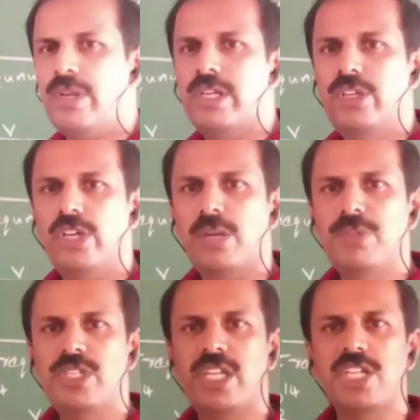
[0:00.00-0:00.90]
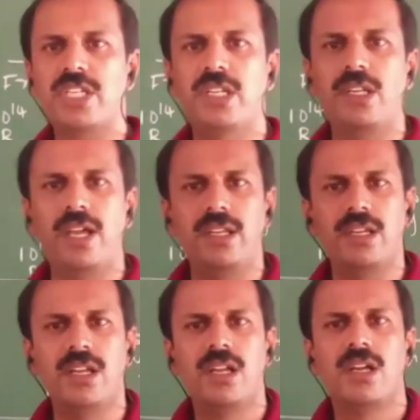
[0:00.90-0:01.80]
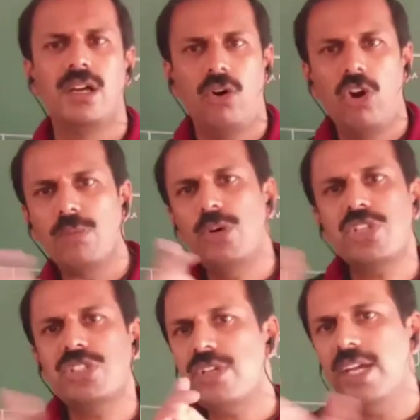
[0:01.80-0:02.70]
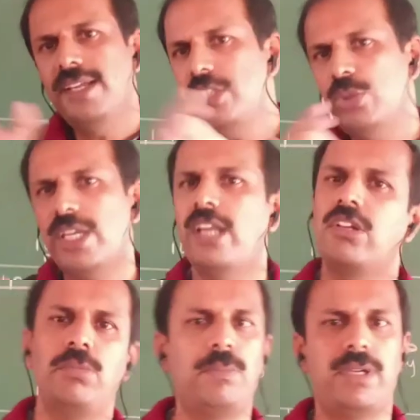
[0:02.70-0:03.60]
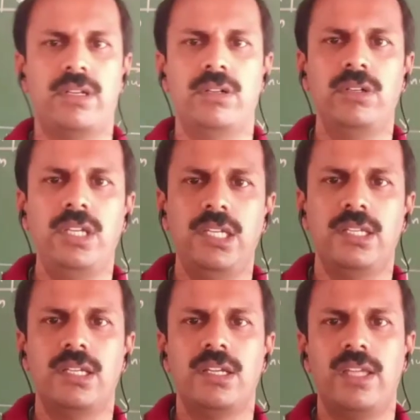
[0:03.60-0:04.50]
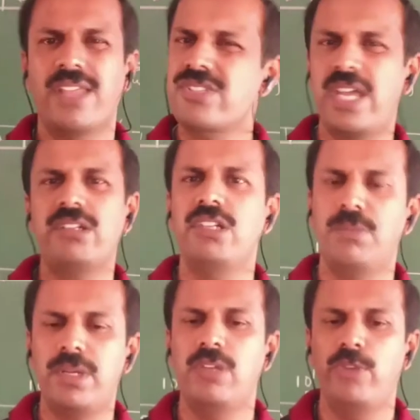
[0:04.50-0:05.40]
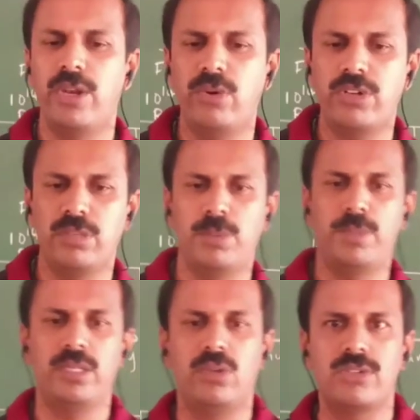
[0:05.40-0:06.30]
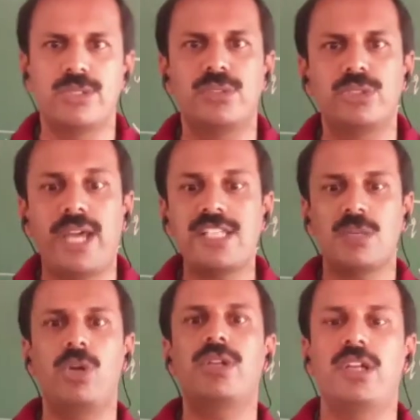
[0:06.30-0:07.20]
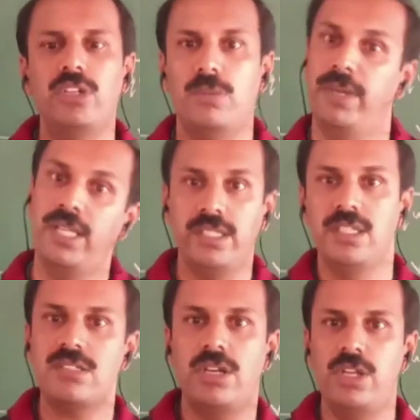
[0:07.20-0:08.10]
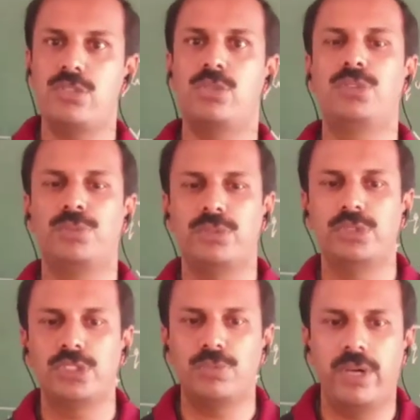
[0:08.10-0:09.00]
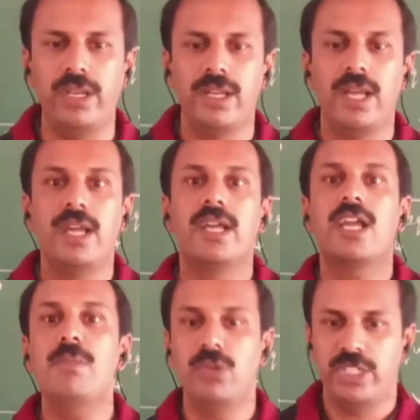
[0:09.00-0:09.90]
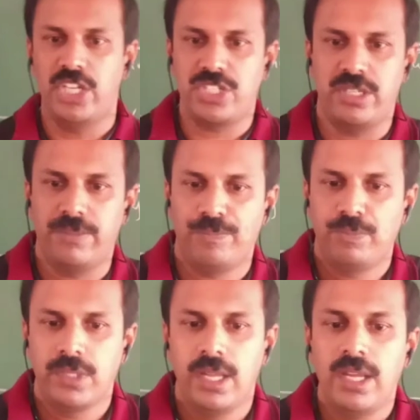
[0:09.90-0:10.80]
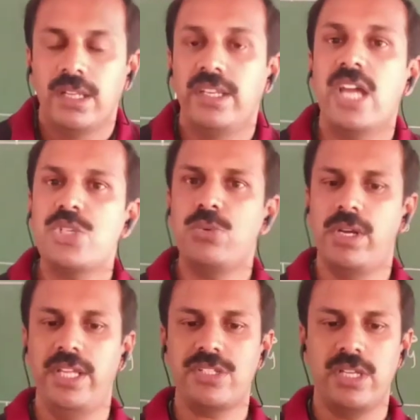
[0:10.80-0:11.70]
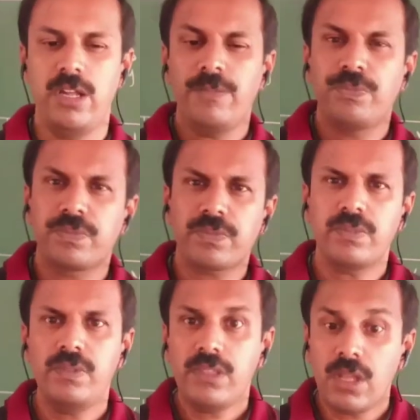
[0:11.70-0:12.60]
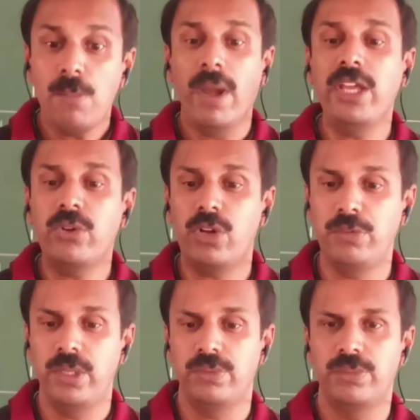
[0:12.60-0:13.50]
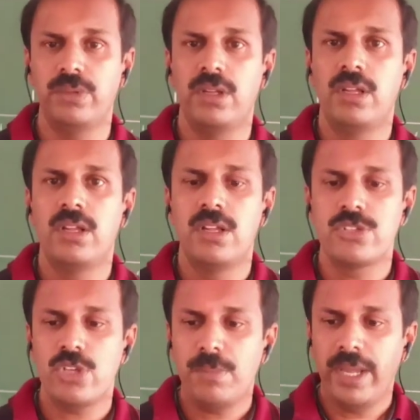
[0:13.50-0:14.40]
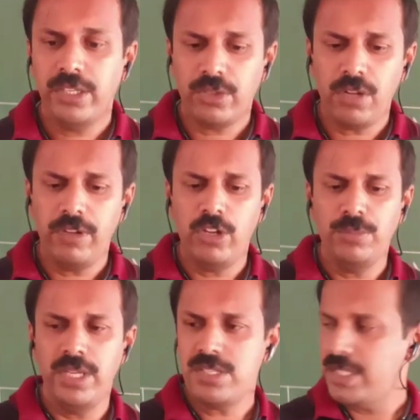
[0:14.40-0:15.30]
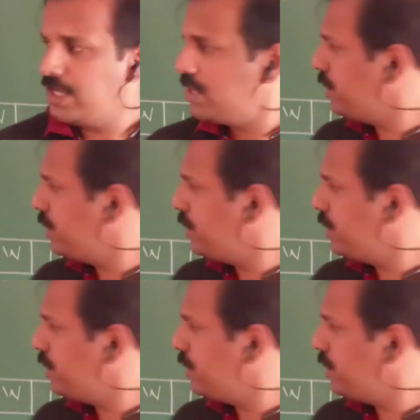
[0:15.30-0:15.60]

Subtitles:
radio communication, and almost range you can remember. Okay, exact number if you are not remembering also. So that's about radio. Main thing is radio is used for communication. Next one is microwave. So microwave means it is,